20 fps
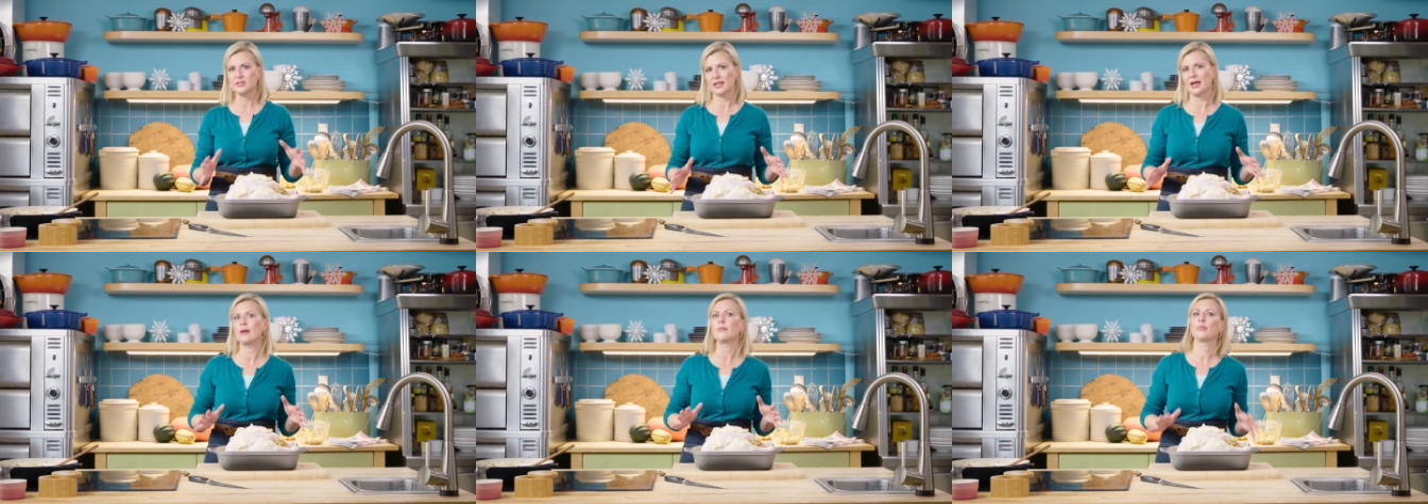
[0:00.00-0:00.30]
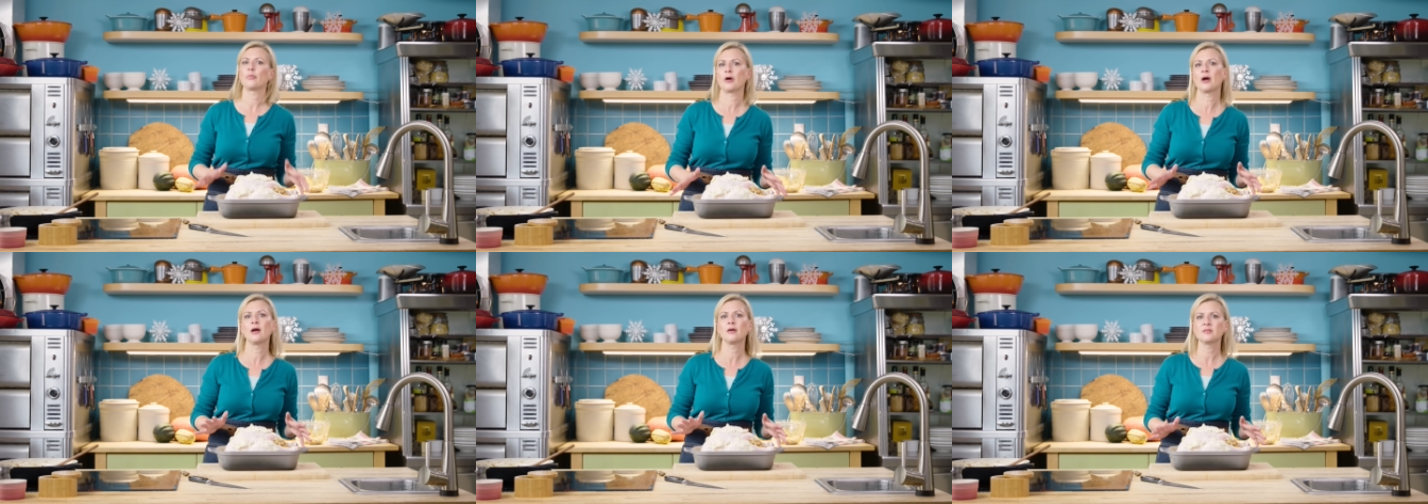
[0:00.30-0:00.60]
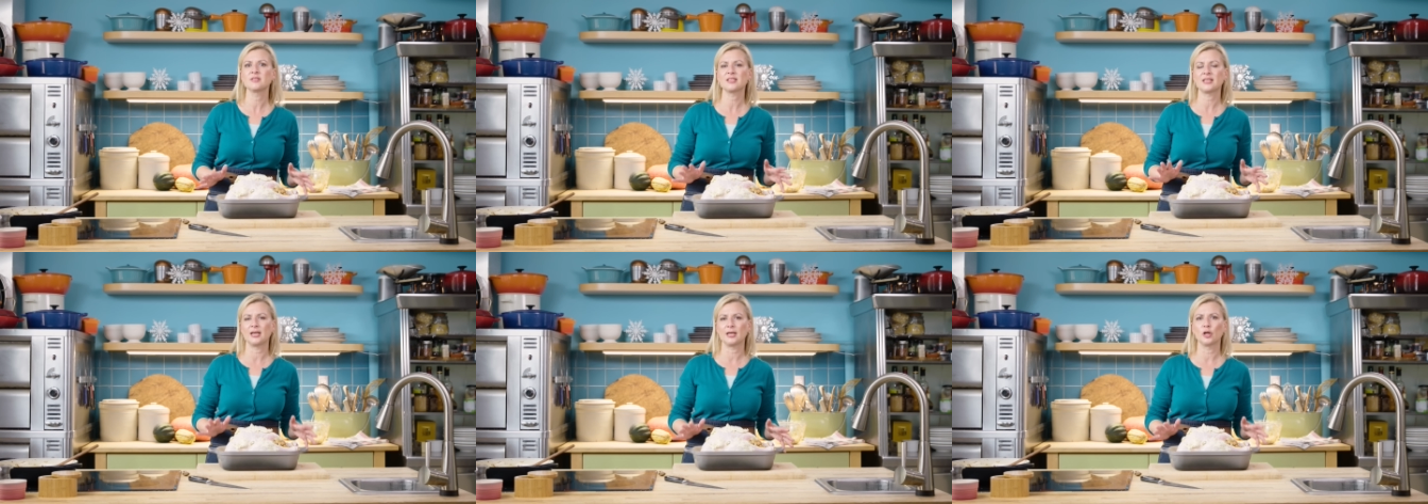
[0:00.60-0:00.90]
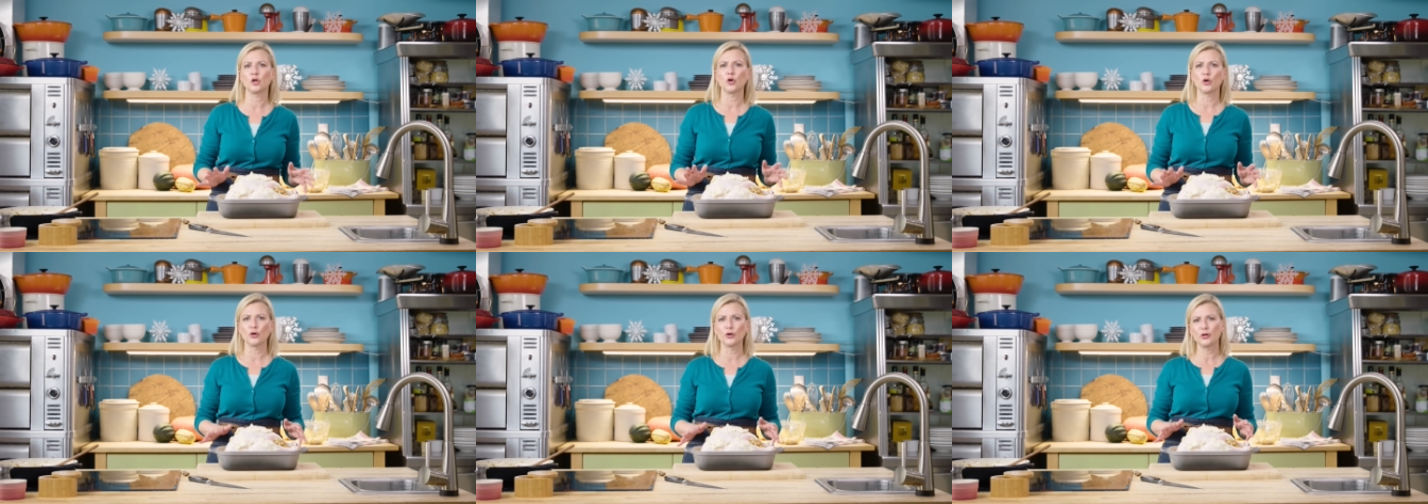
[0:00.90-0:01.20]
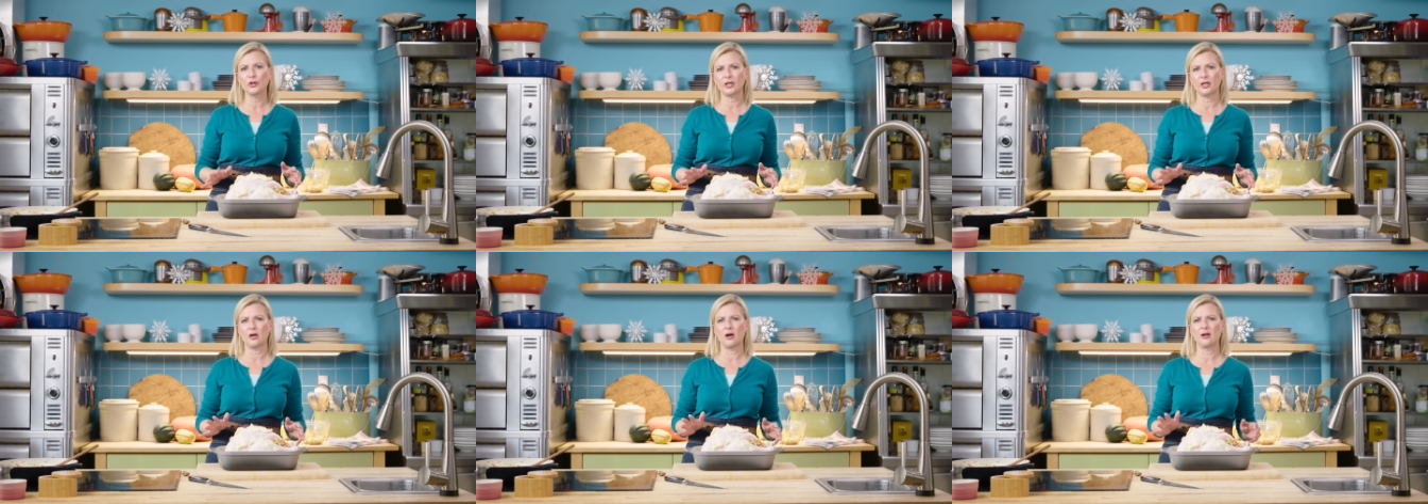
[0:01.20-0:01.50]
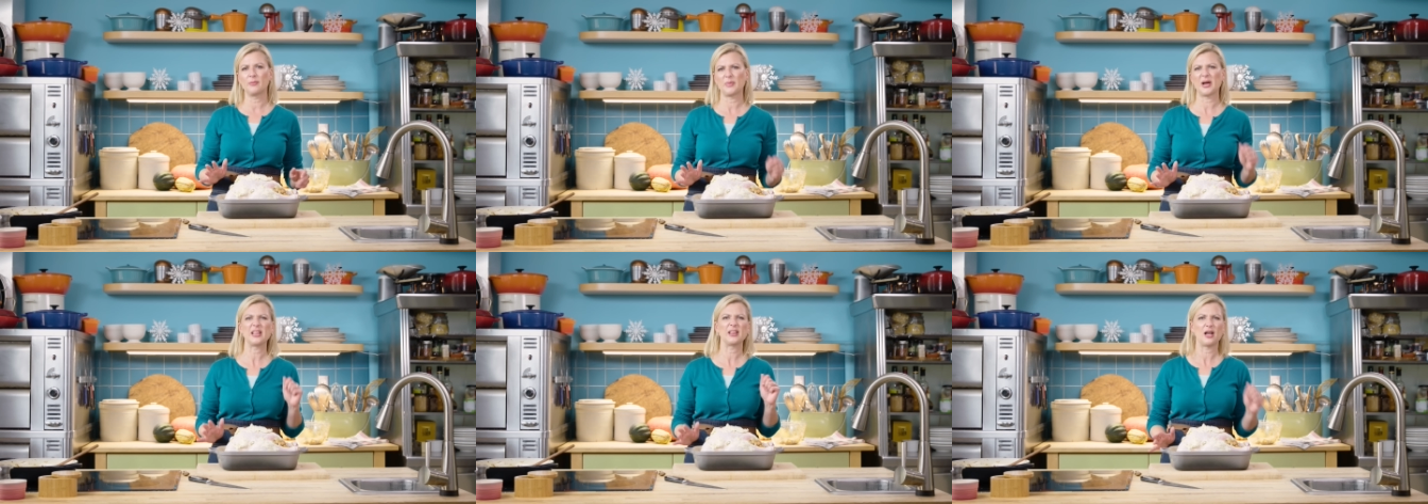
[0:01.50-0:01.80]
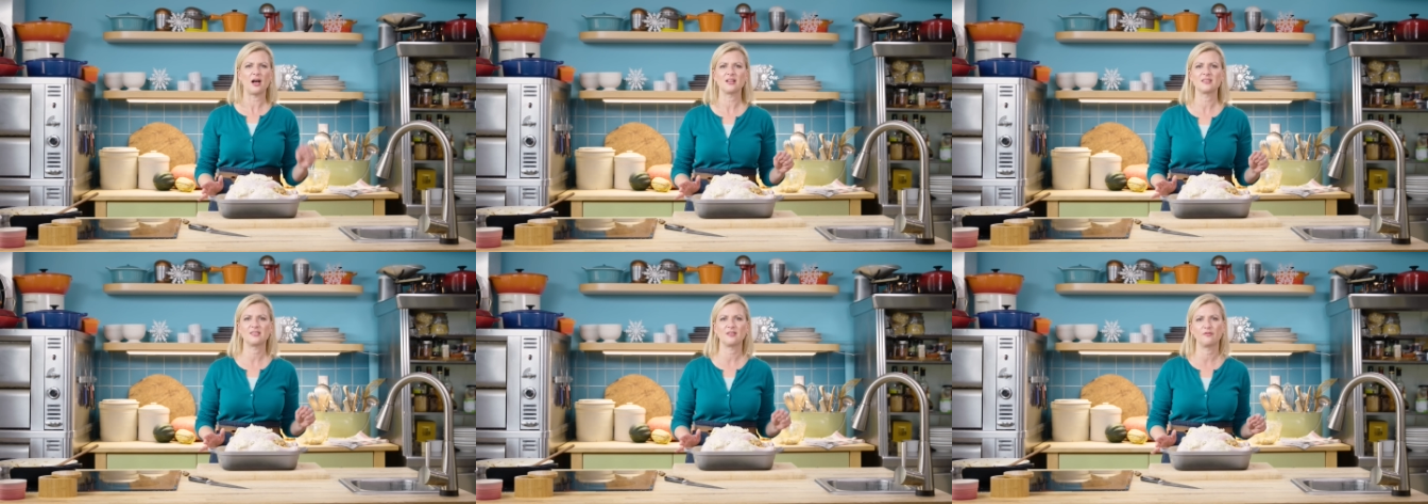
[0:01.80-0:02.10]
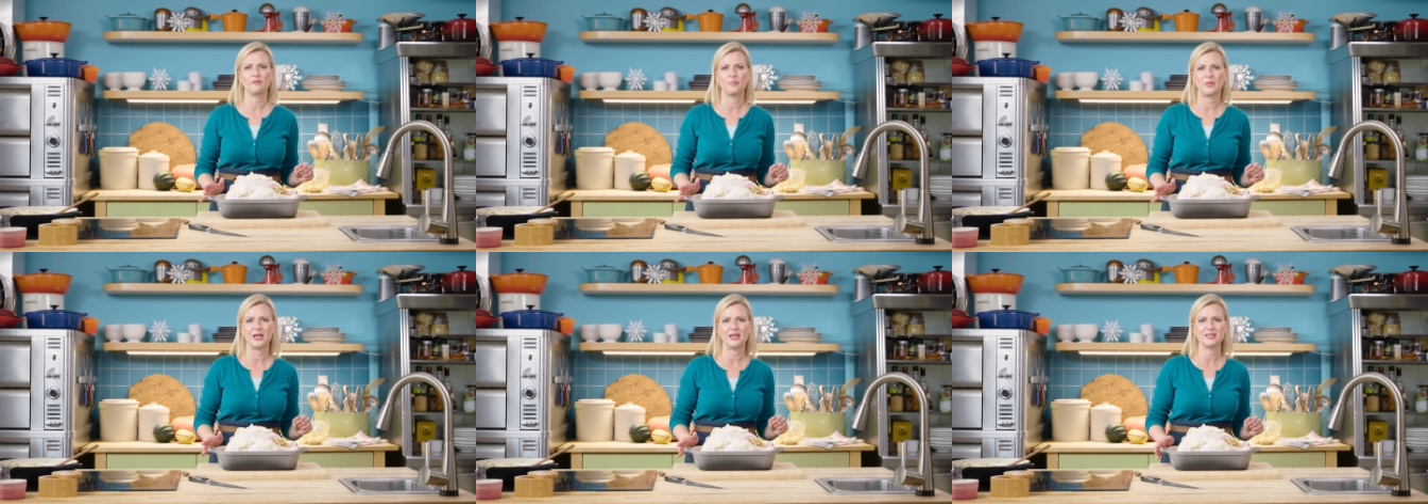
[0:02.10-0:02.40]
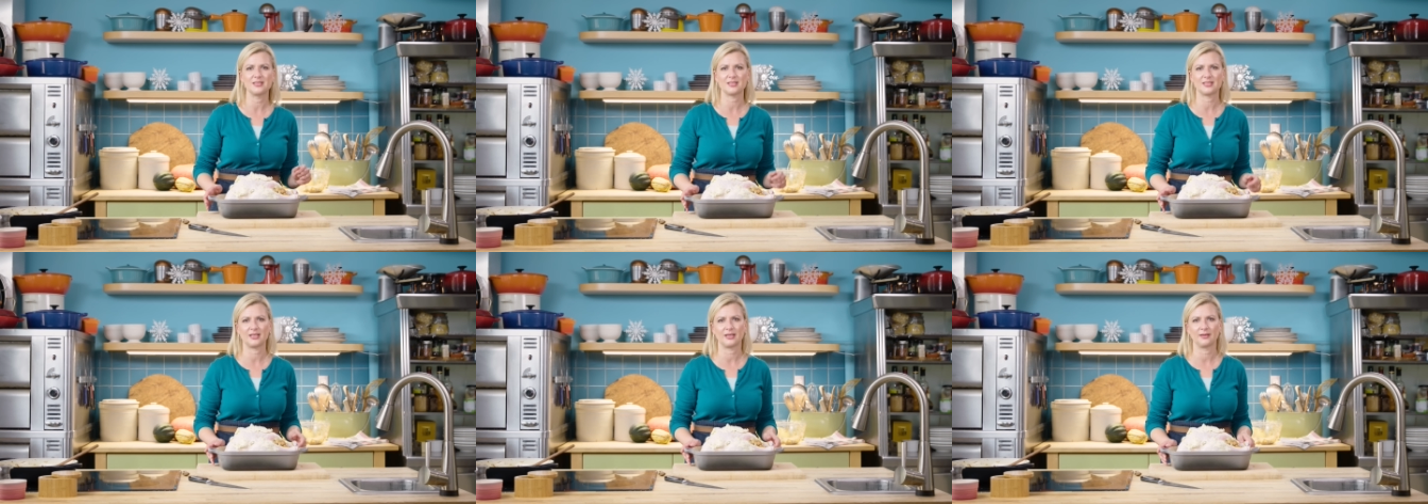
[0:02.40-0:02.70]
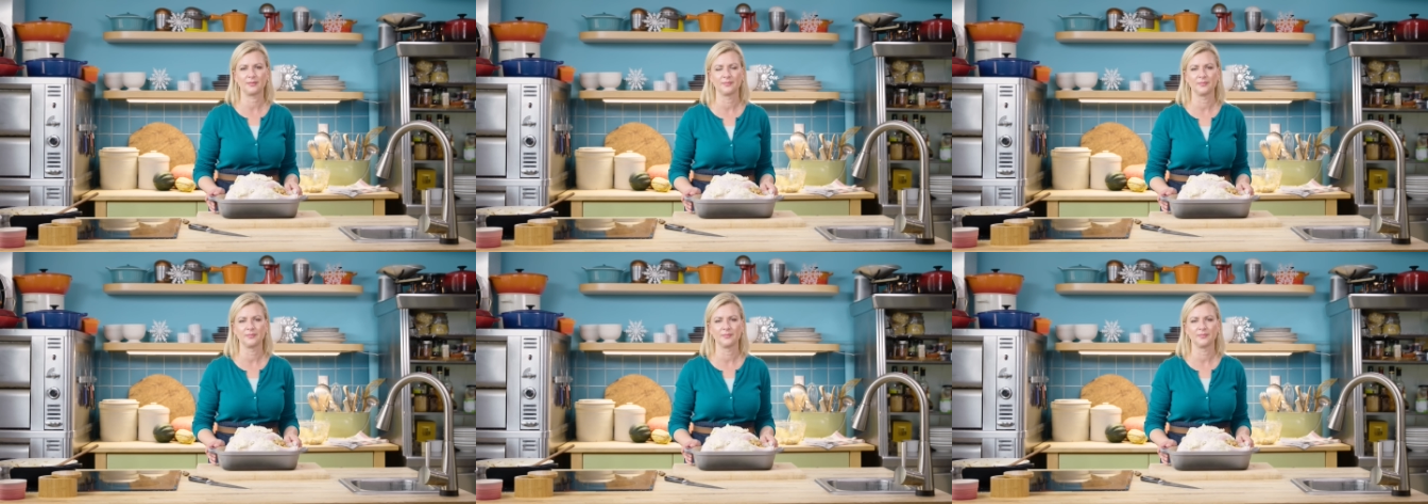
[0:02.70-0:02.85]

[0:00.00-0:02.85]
that brown skin early on by lots of basting.